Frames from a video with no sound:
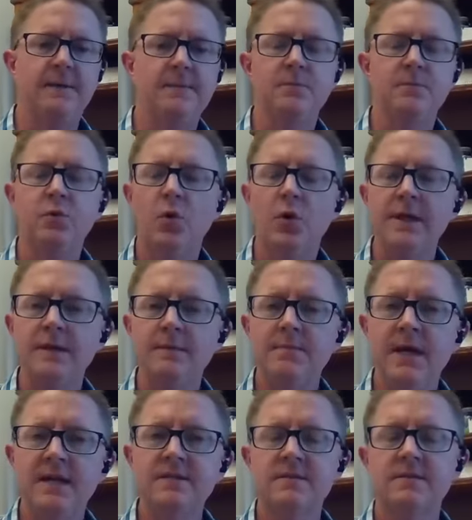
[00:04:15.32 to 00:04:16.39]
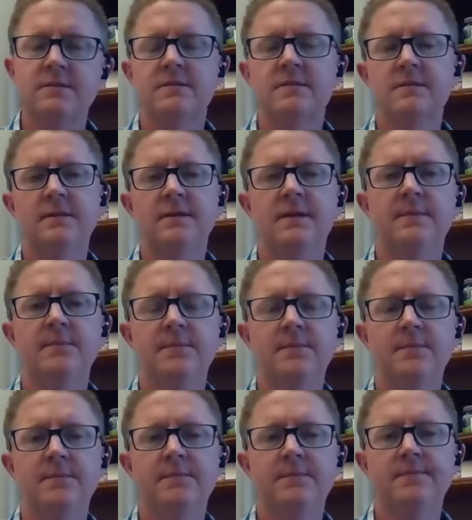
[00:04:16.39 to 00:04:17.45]
employee-based
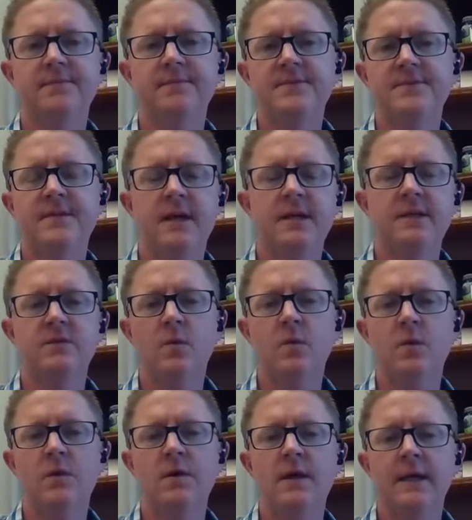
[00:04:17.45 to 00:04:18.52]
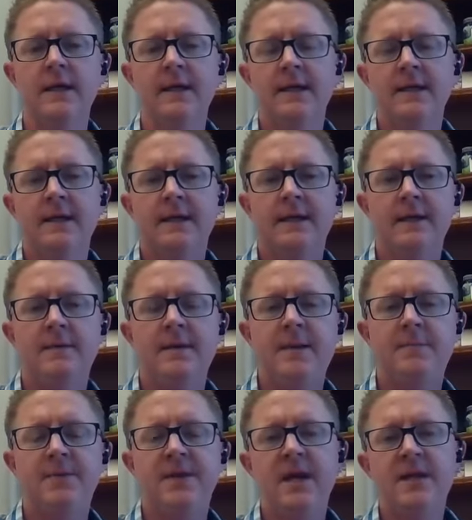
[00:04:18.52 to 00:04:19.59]
site or
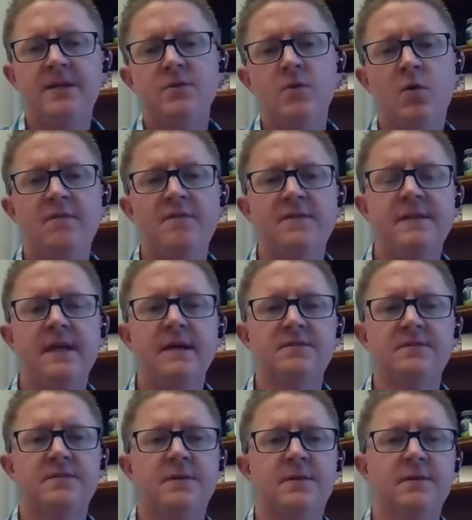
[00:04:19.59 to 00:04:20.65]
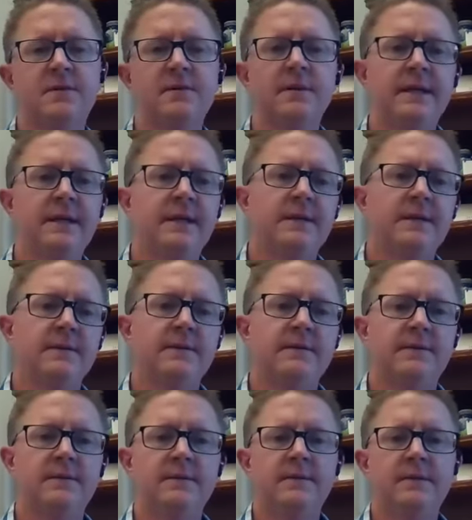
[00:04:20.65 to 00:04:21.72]
application, or if it's external,
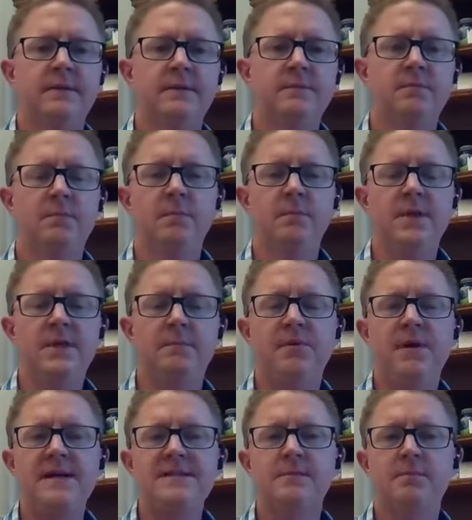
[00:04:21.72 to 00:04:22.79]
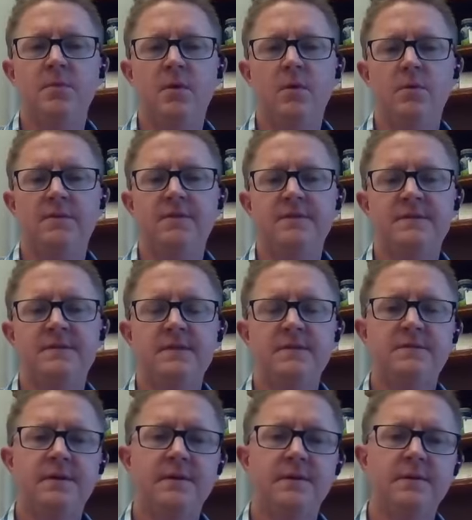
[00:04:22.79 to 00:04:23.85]
it applies to both. If it's
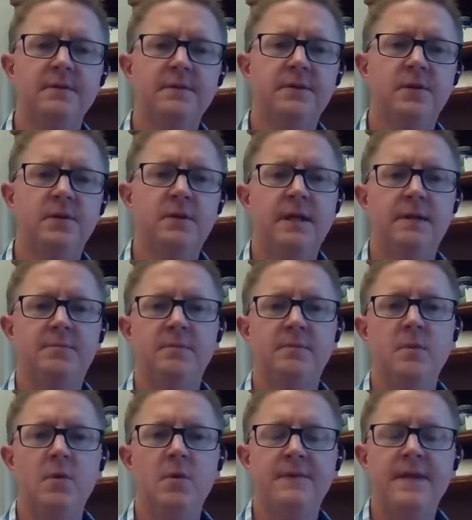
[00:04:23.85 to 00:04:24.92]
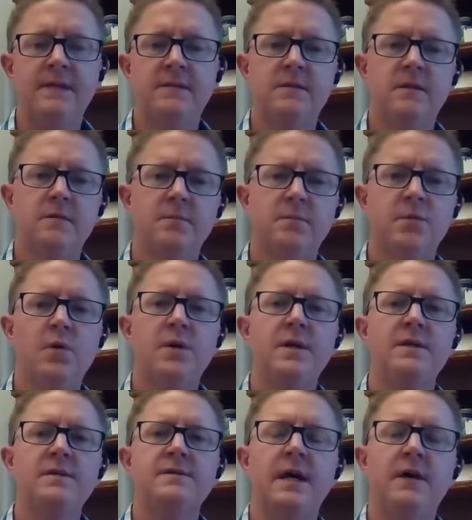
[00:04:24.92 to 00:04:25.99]
internal, you got to promote that to your
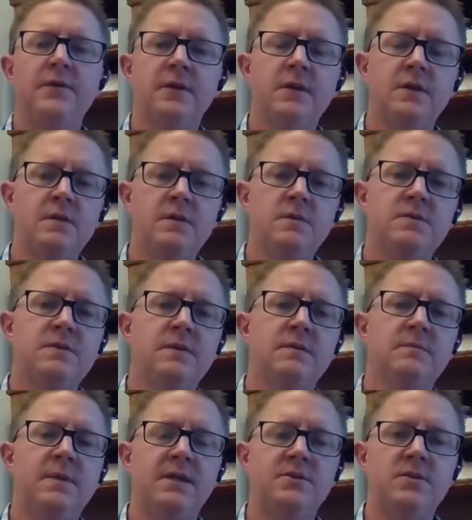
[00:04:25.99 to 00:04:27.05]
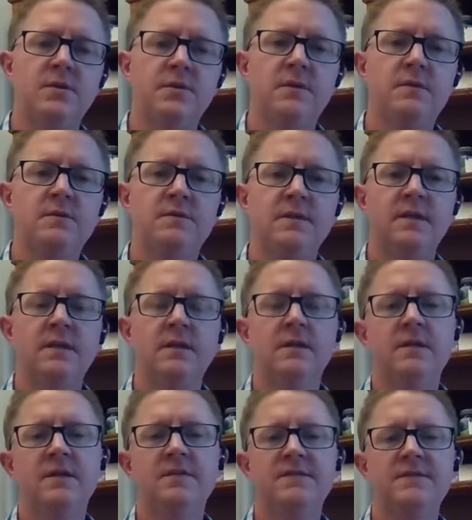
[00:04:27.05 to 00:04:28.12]
employees, how they're going to use it, make sure they're using it.
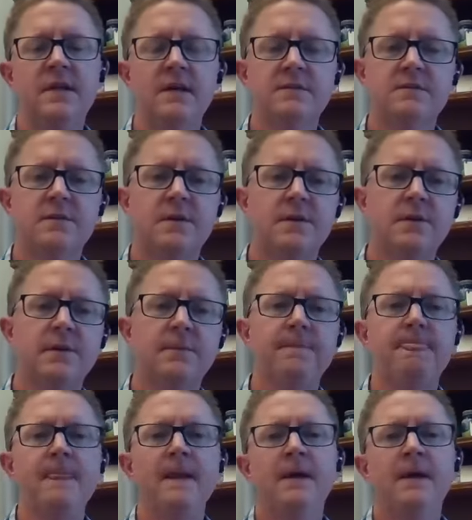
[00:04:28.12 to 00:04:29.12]
And if it's external,